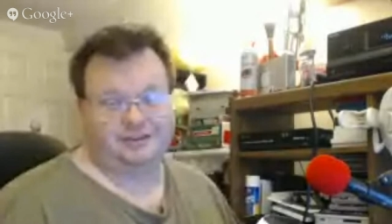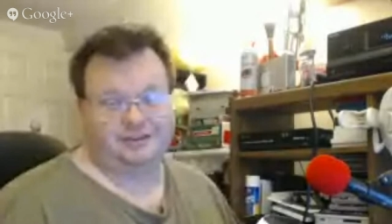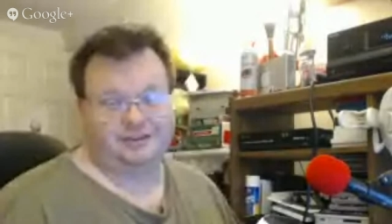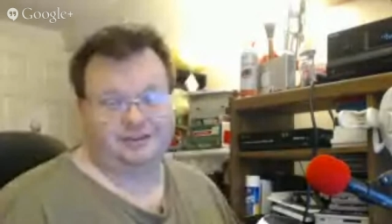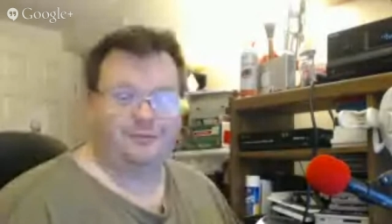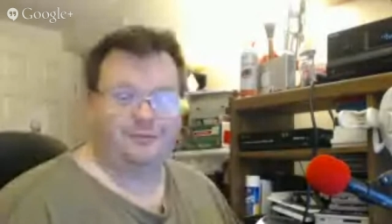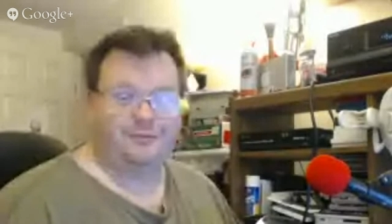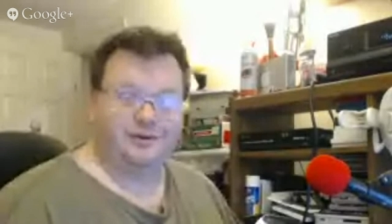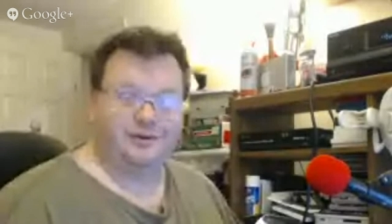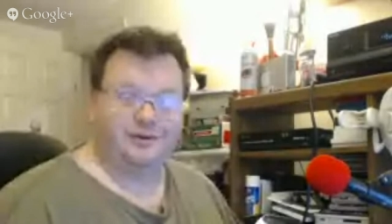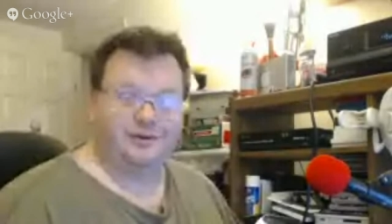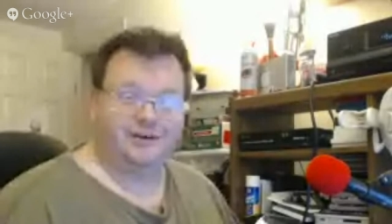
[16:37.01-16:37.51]

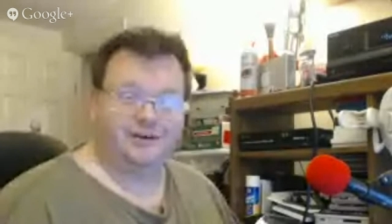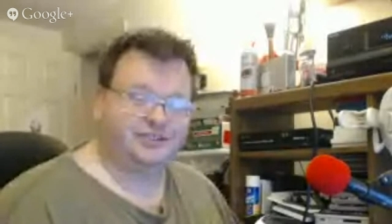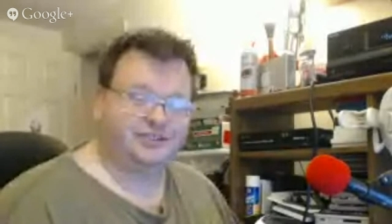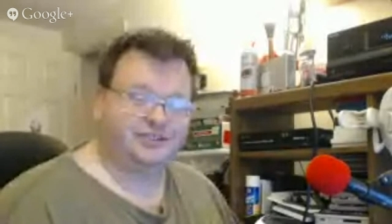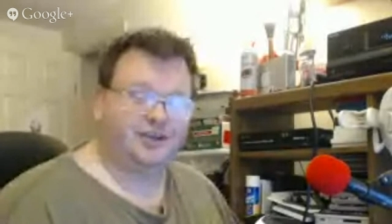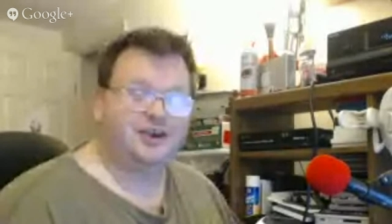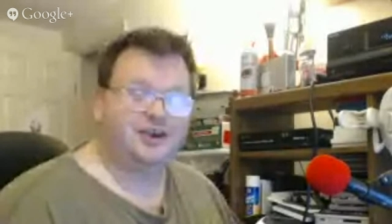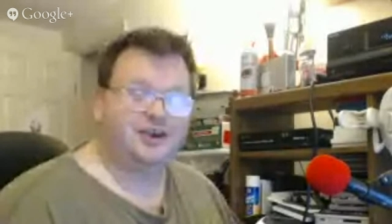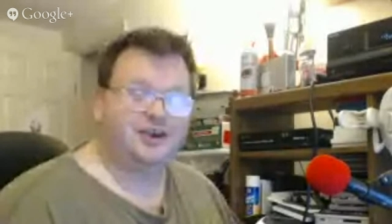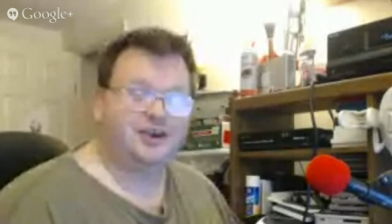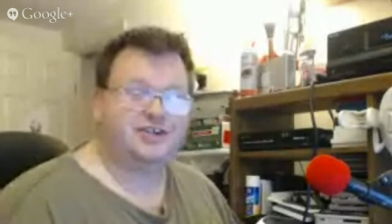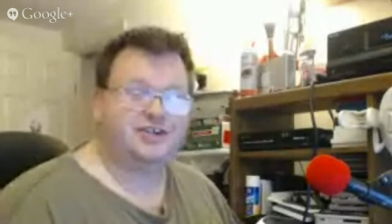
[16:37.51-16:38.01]
They want to
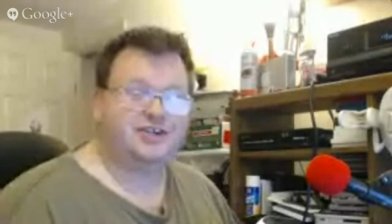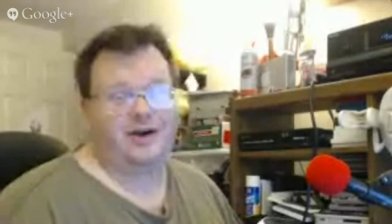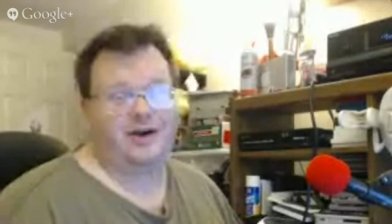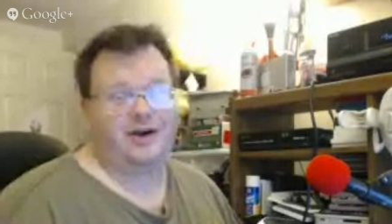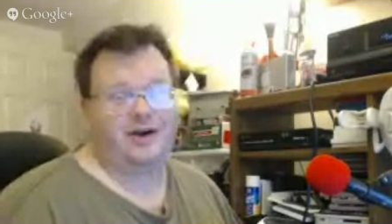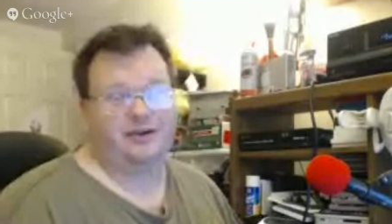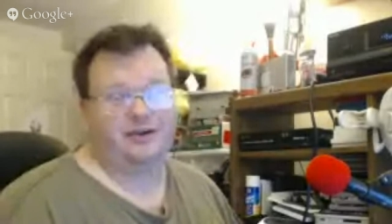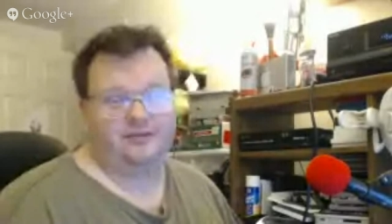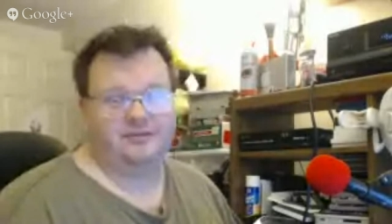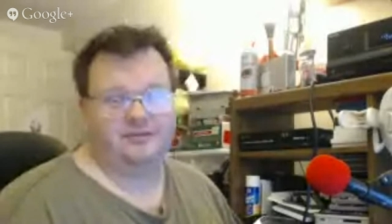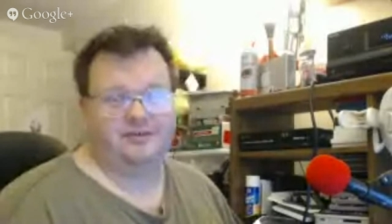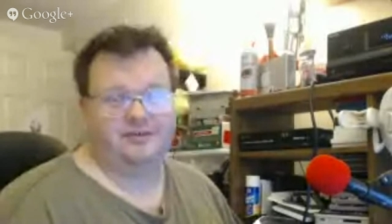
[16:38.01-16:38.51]
charge you
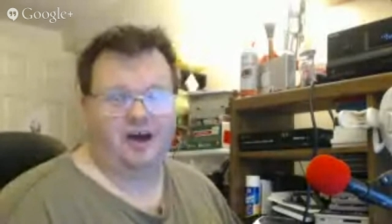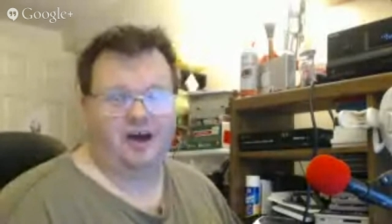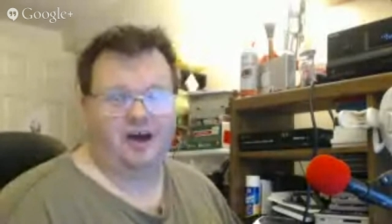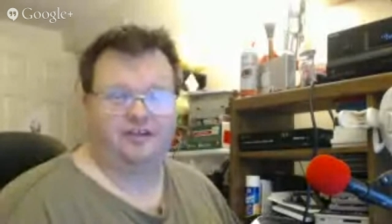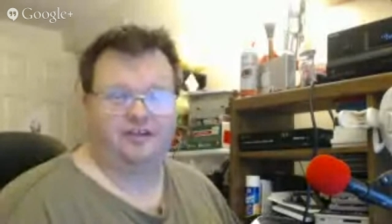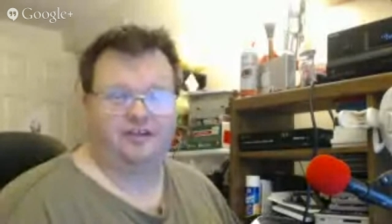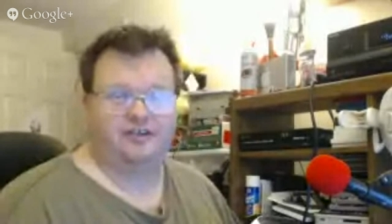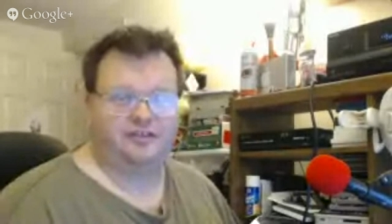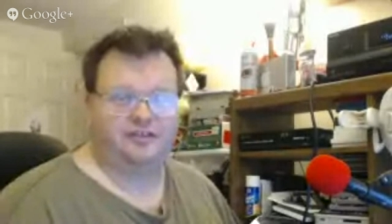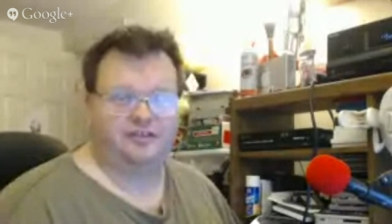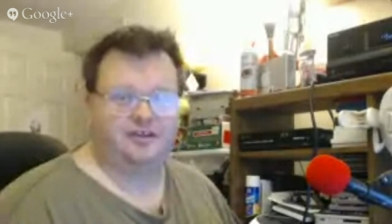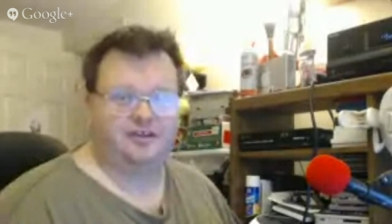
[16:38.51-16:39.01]

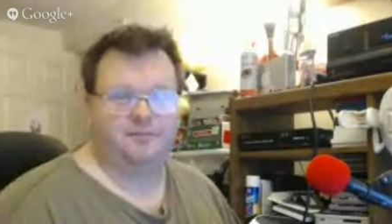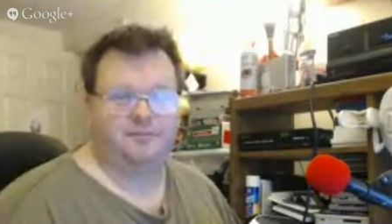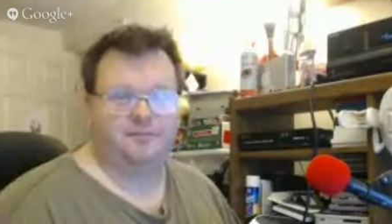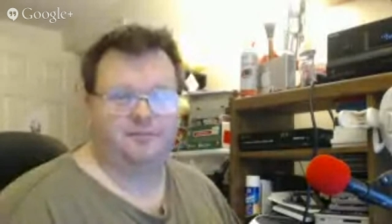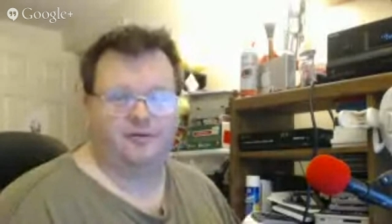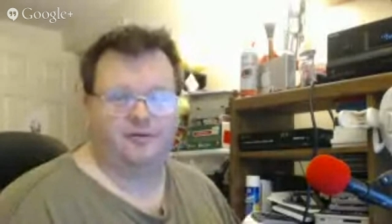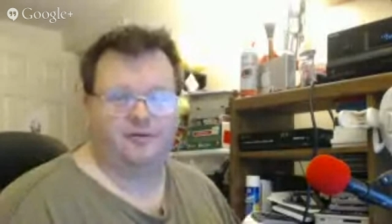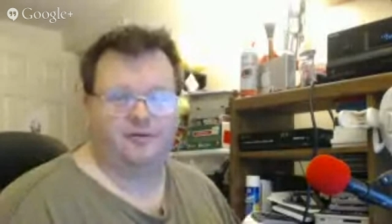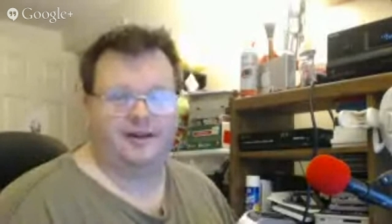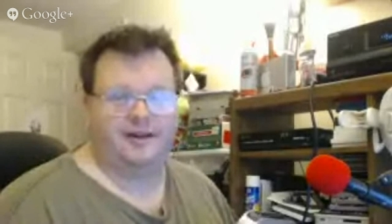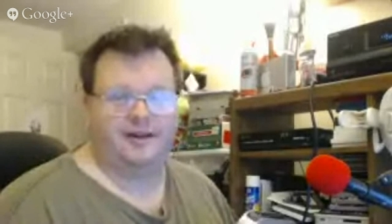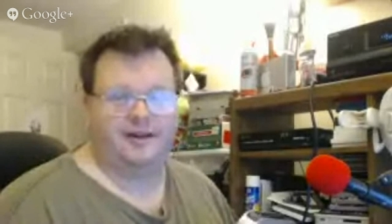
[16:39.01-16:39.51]
$100 to
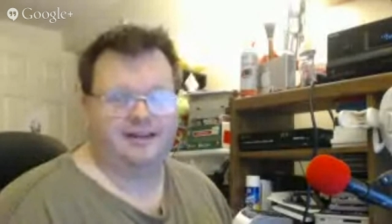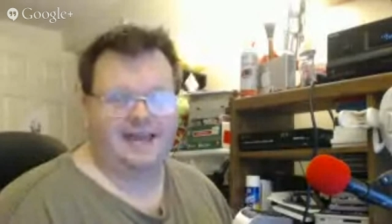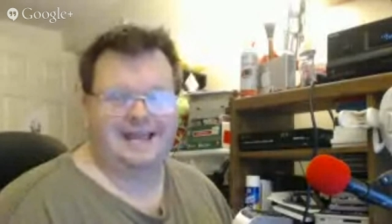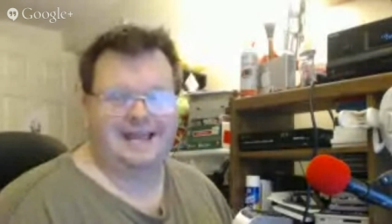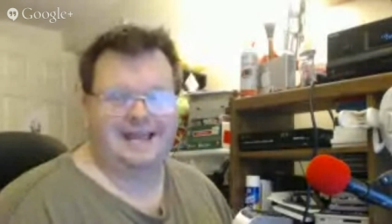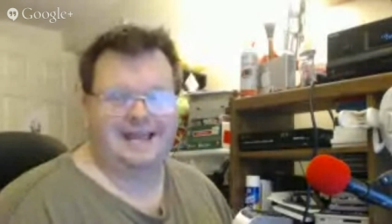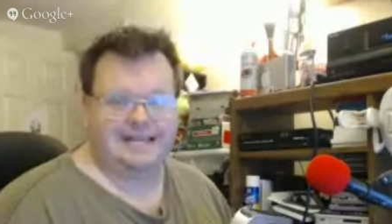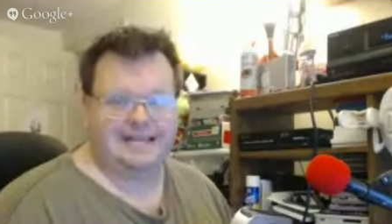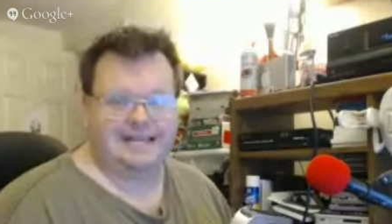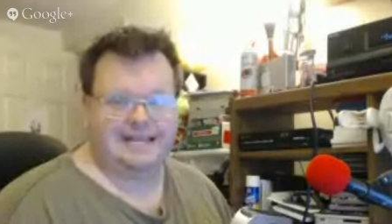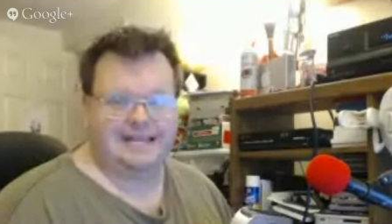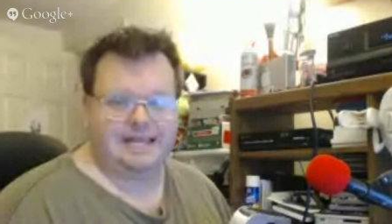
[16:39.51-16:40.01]
upgrade to
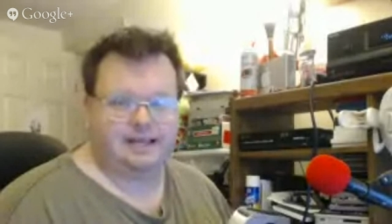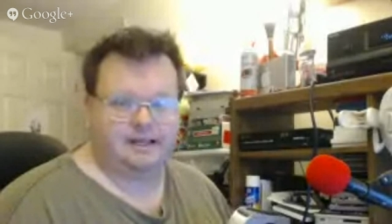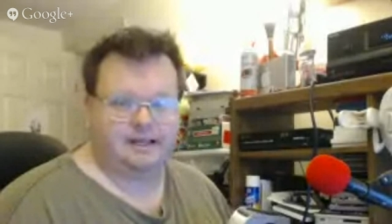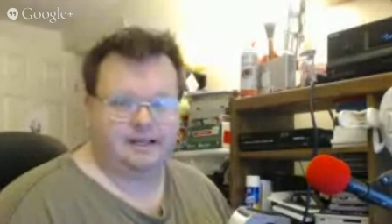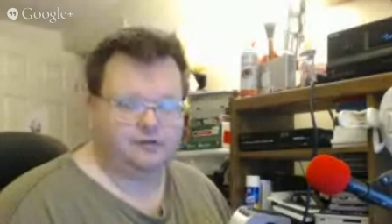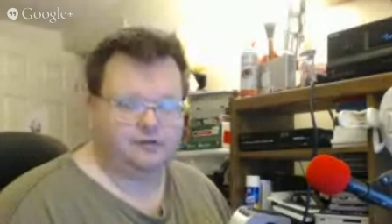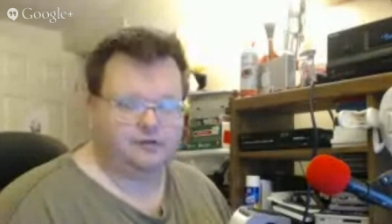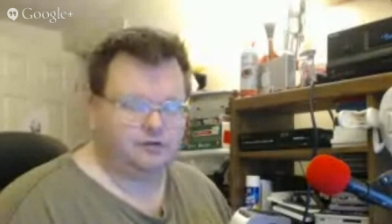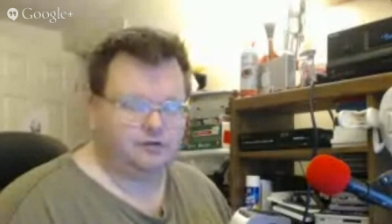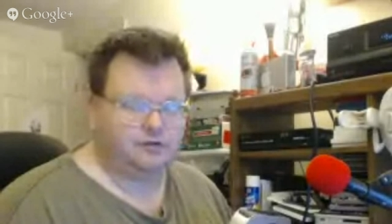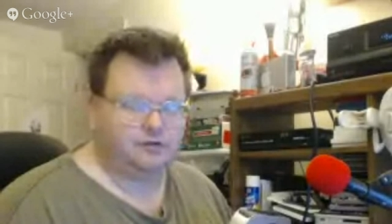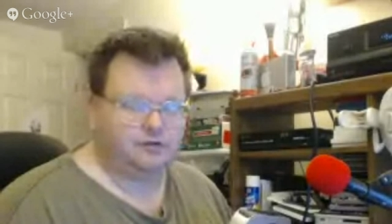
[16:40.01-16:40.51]
8
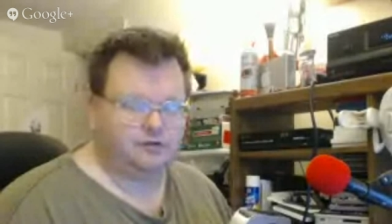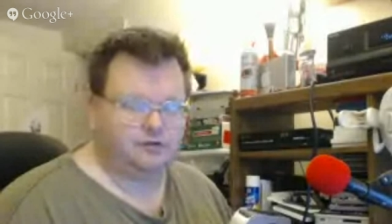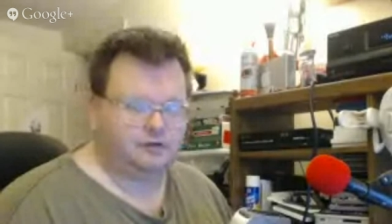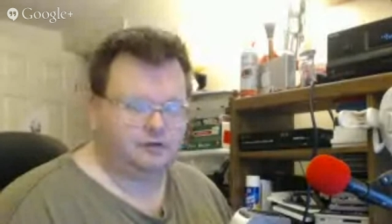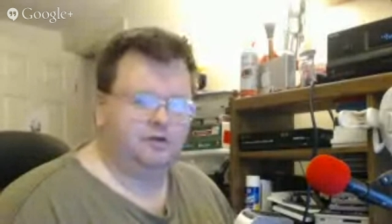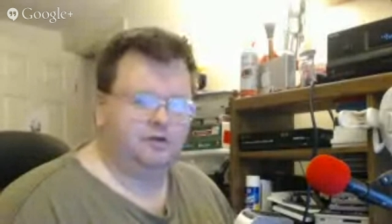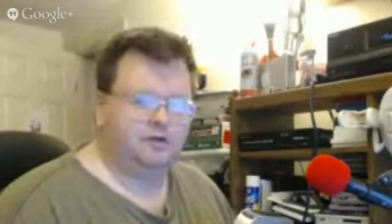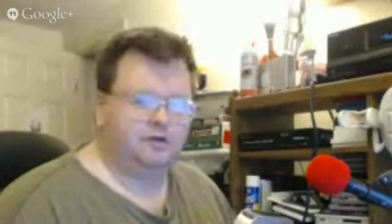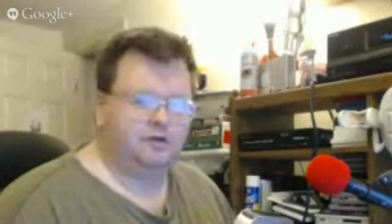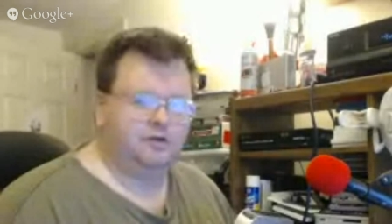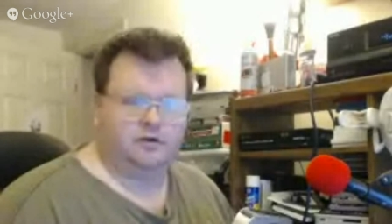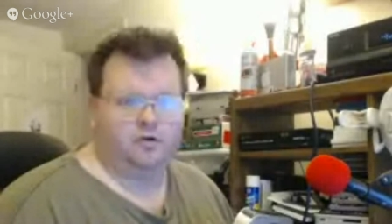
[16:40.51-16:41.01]
gigs
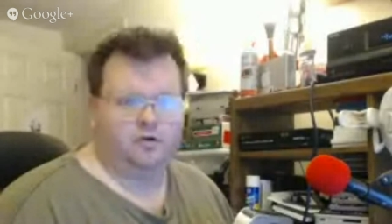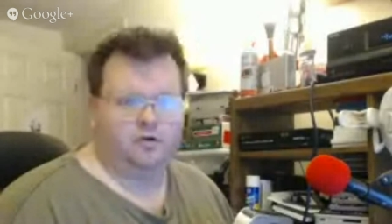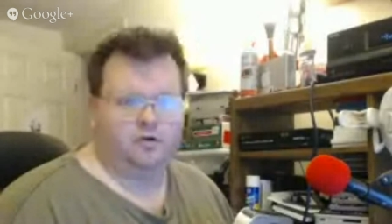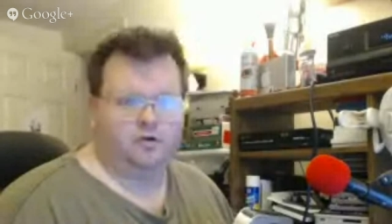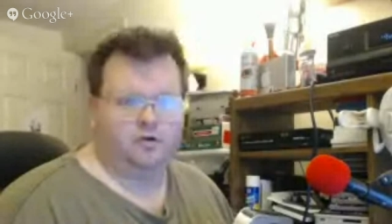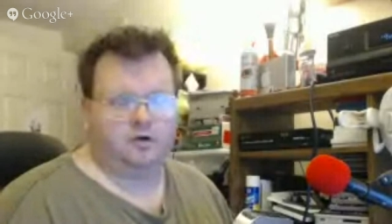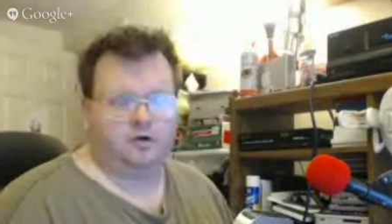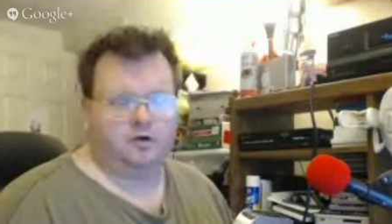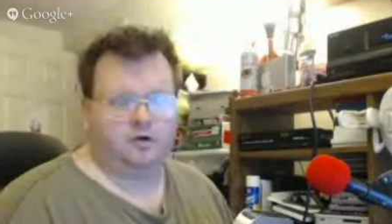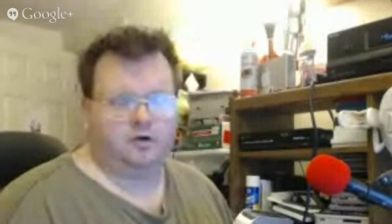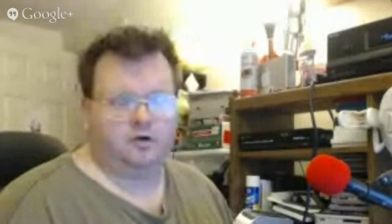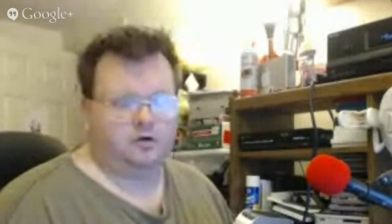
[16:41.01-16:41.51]

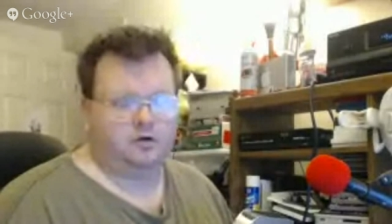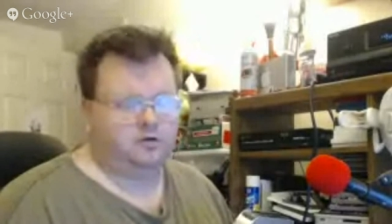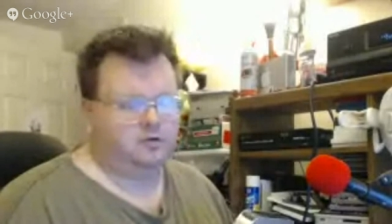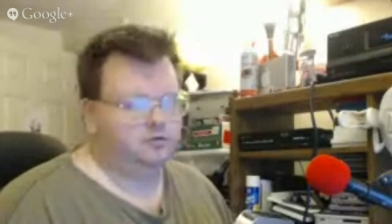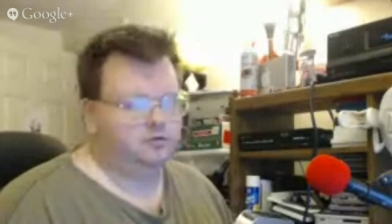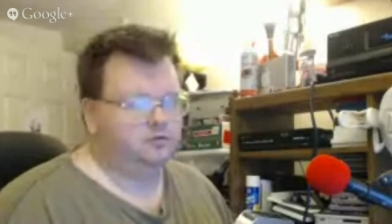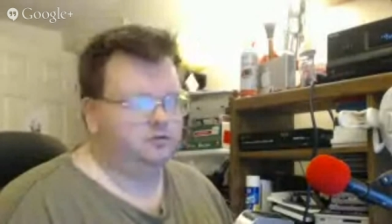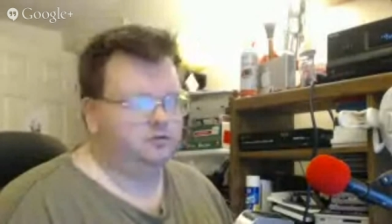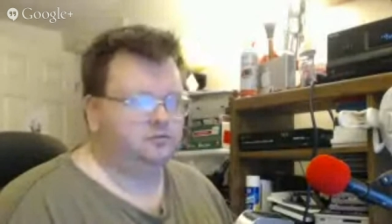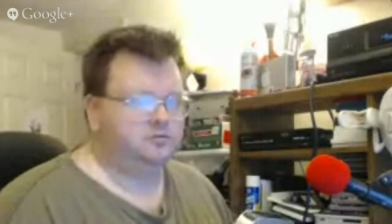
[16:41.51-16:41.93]
or